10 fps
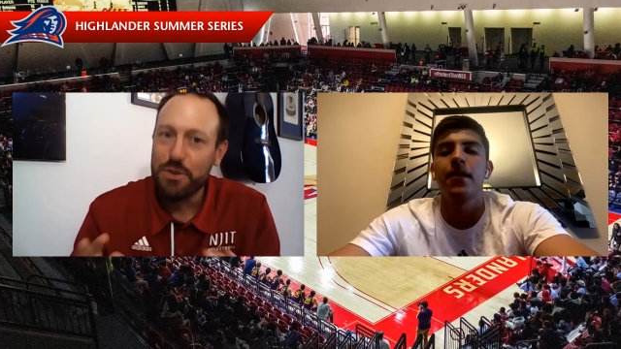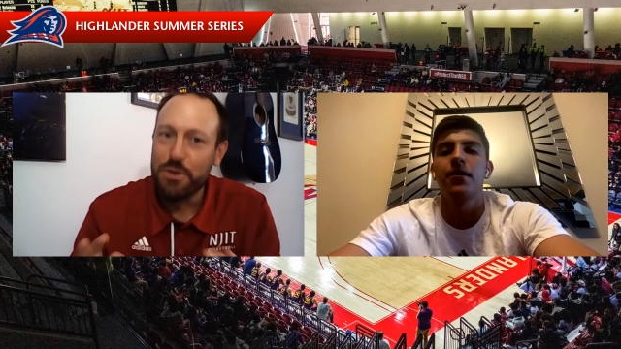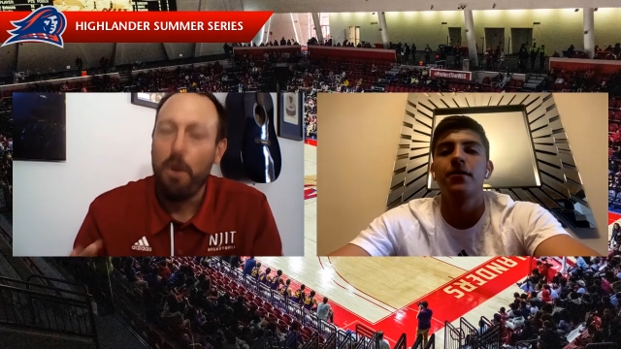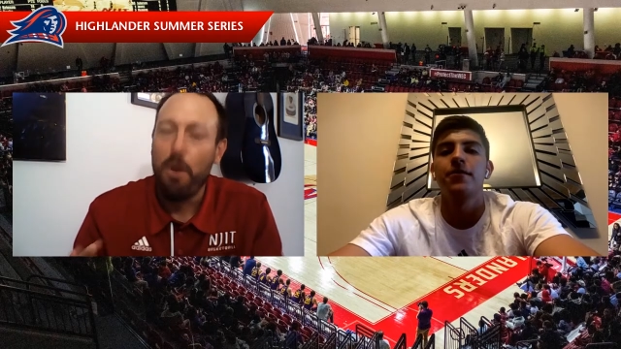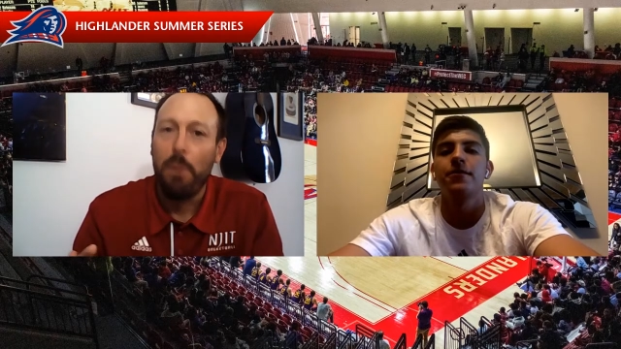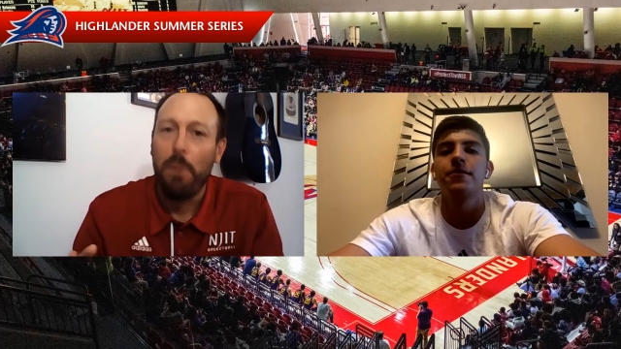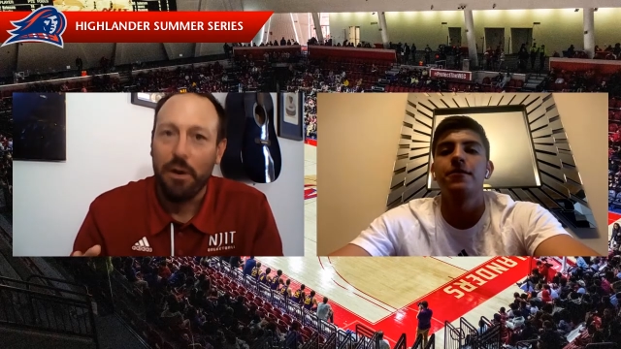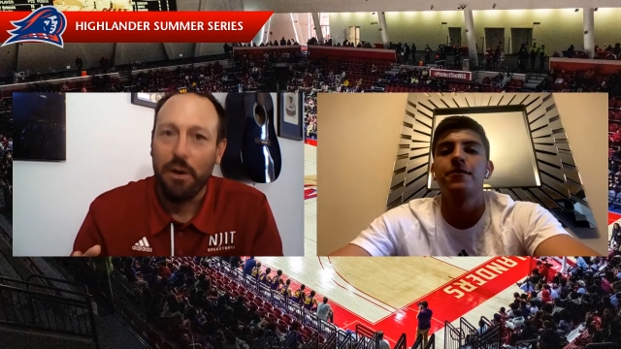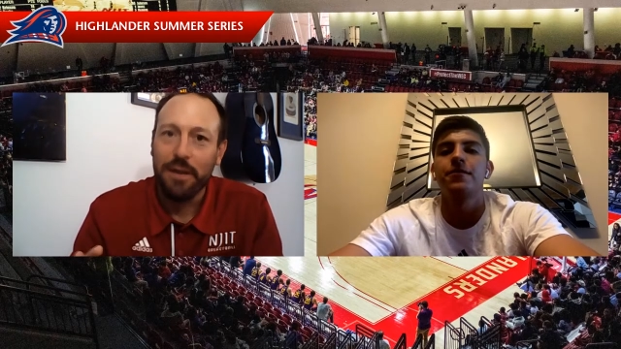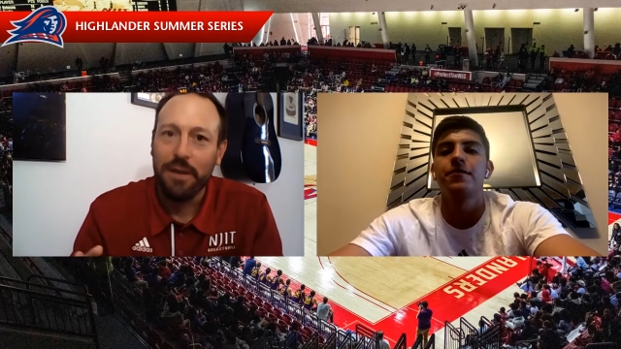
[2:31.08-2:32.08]
Speaker 1: You can
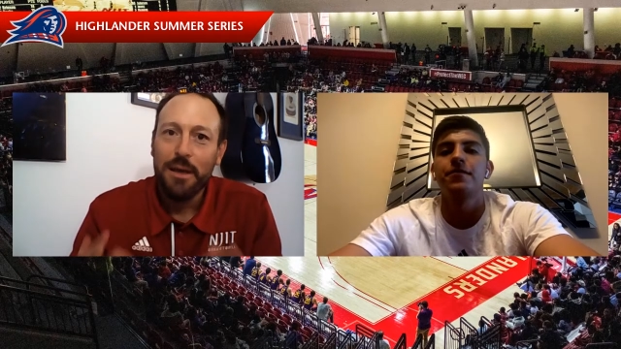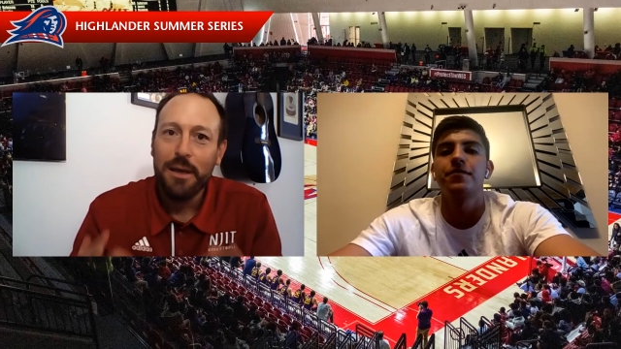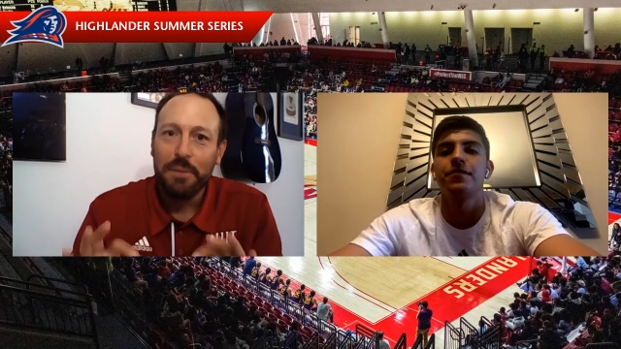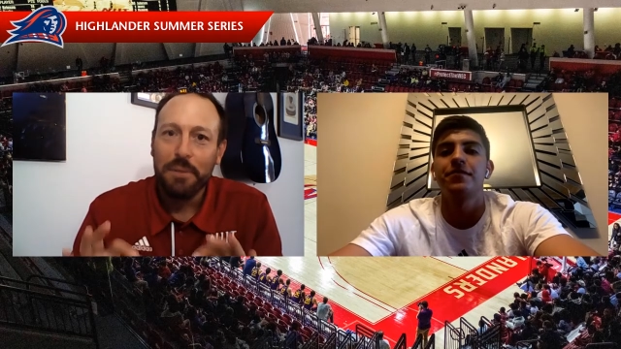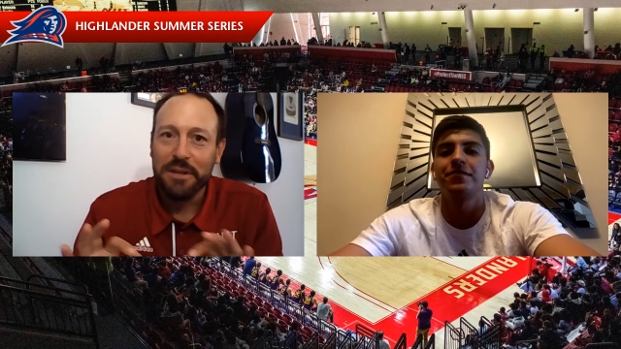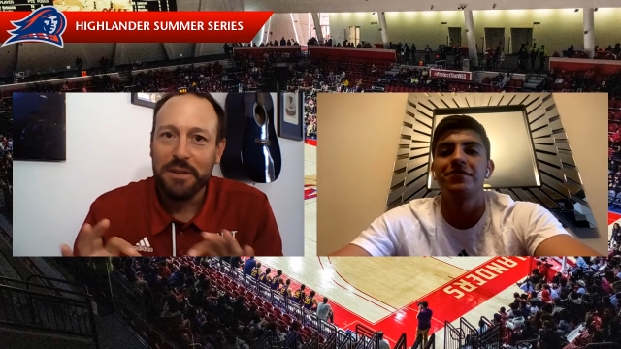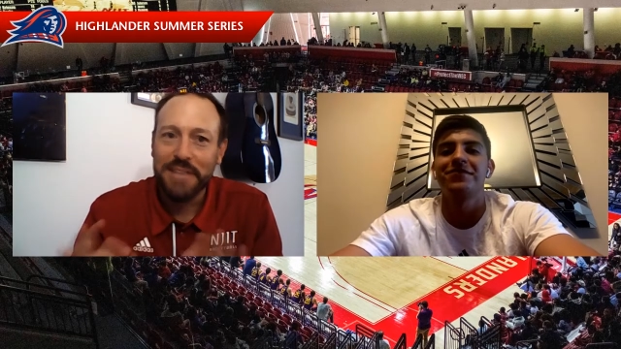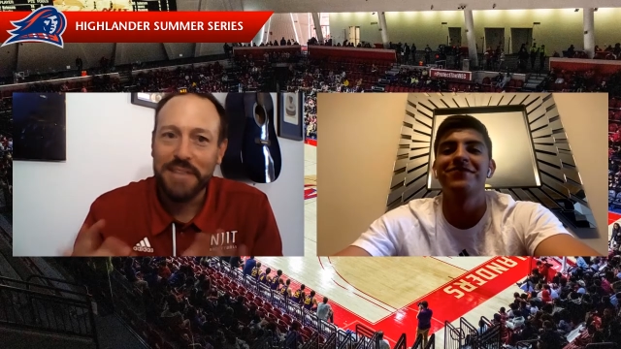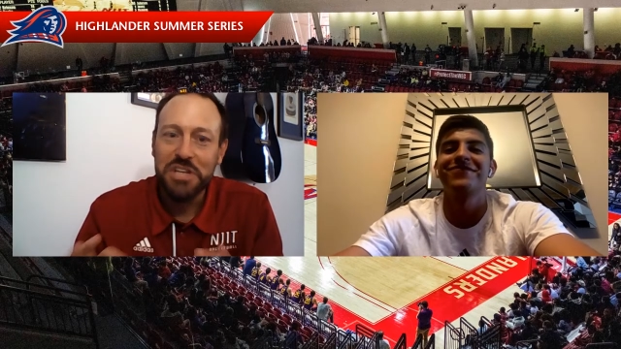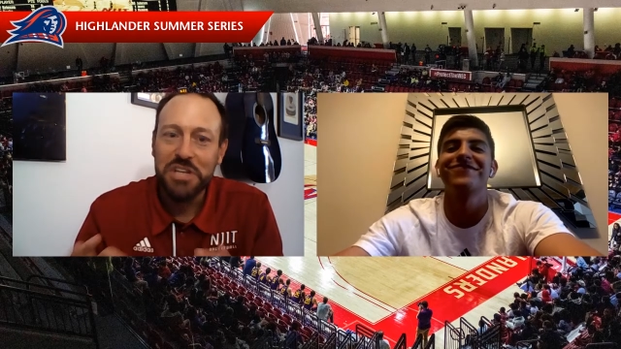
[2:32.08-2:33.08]
ballpark it but in a
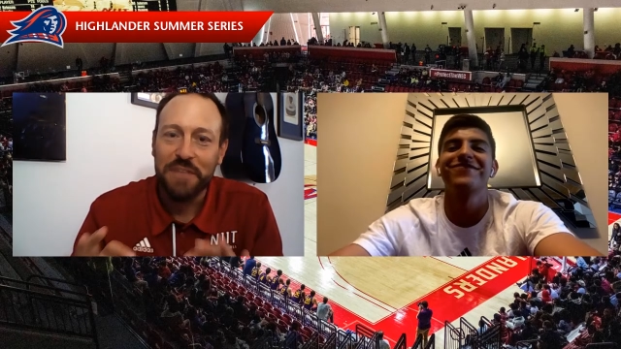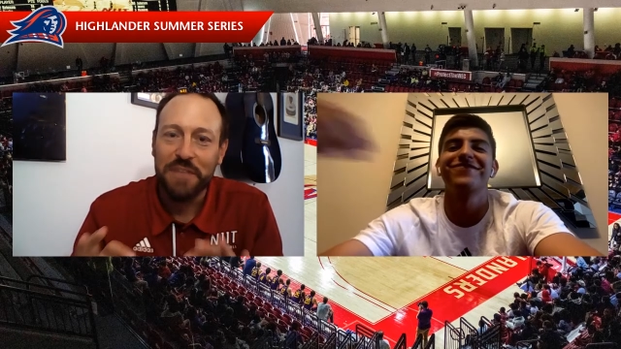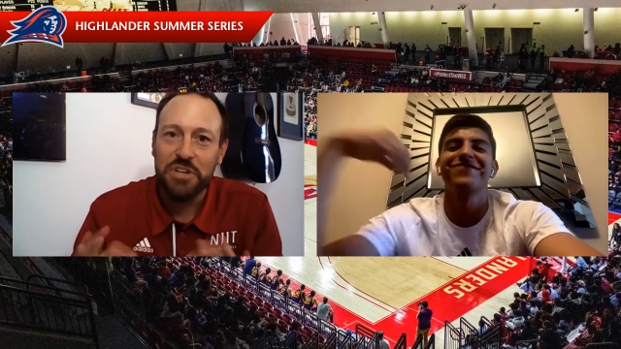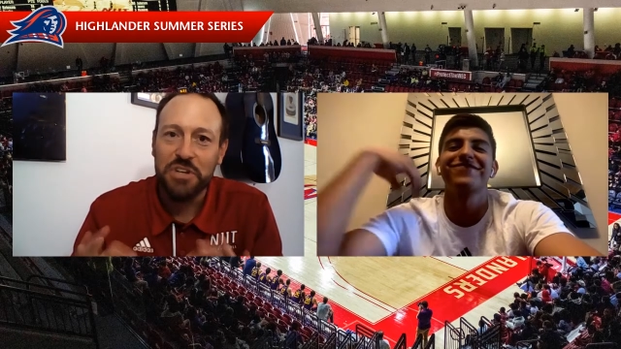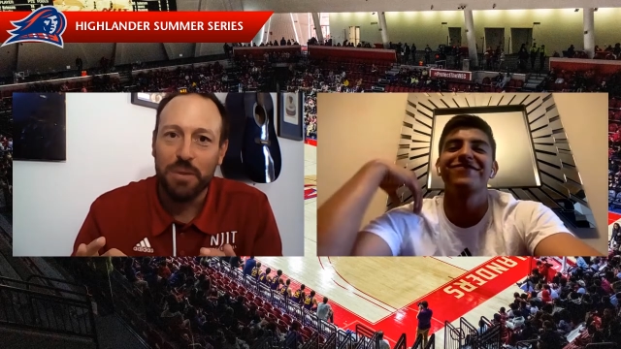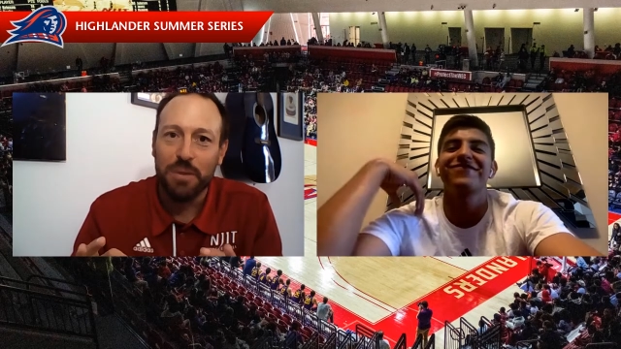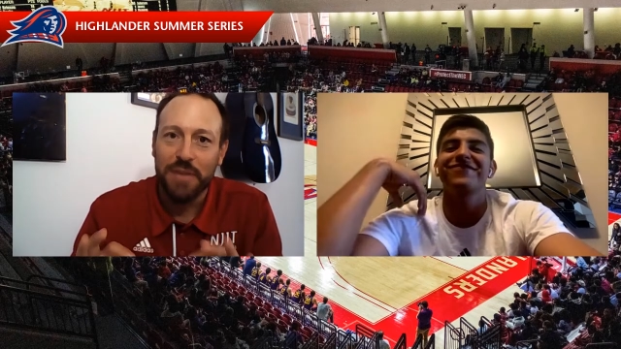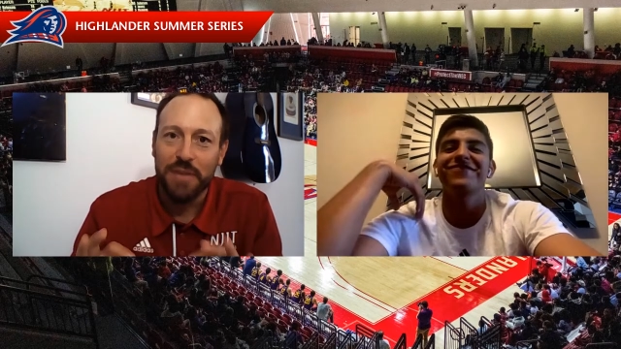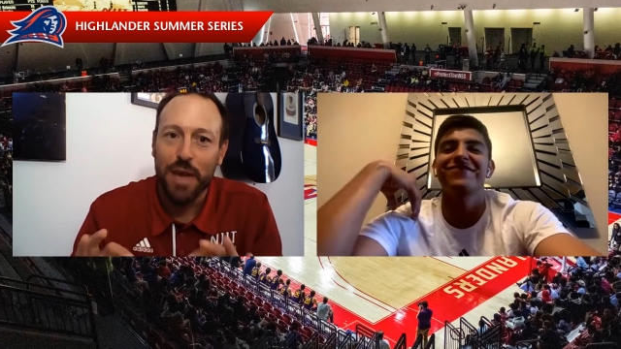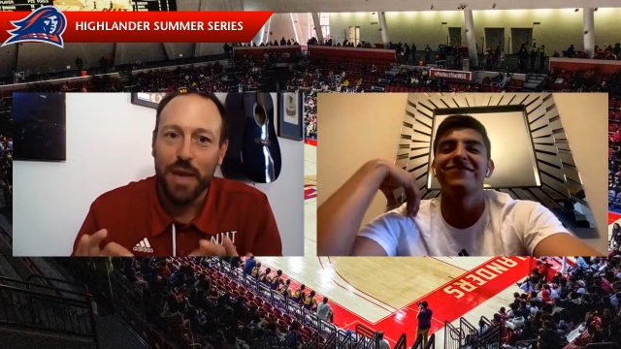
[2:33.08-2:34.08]
session at the gym with
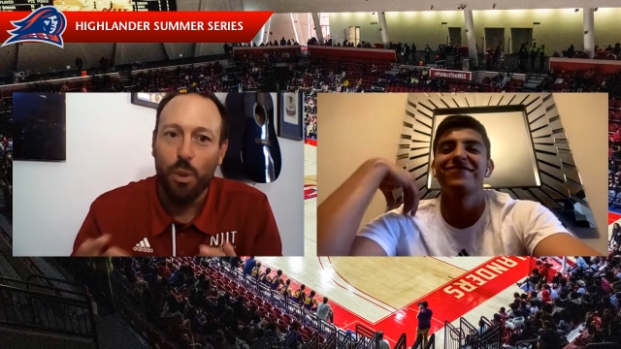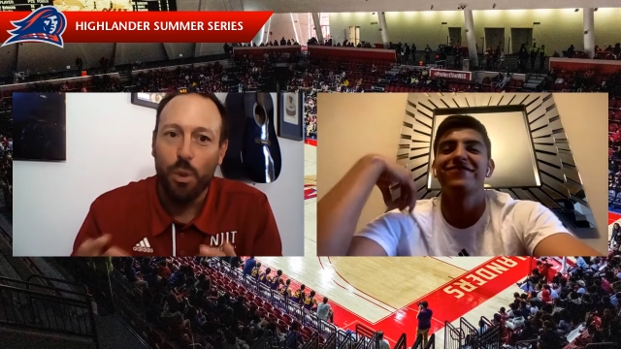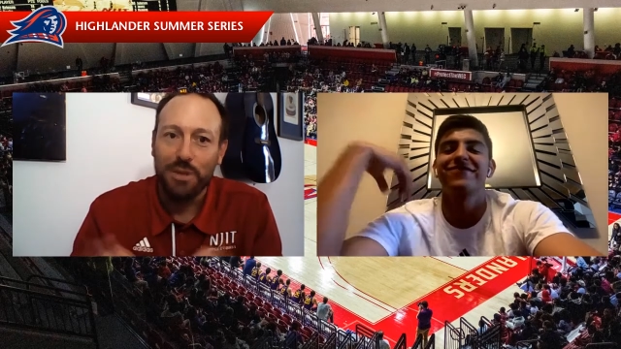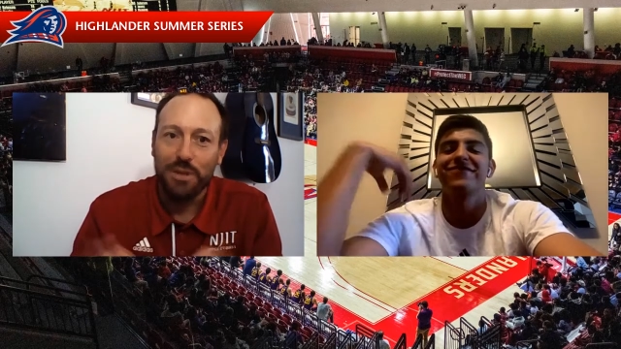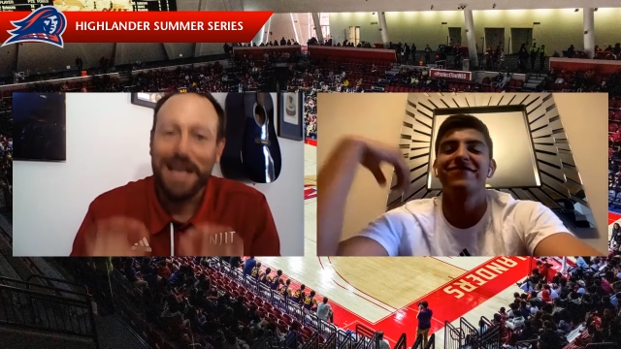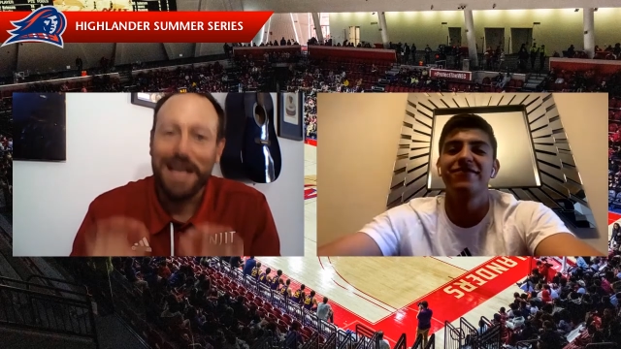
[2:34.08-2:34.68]
Diego Willis,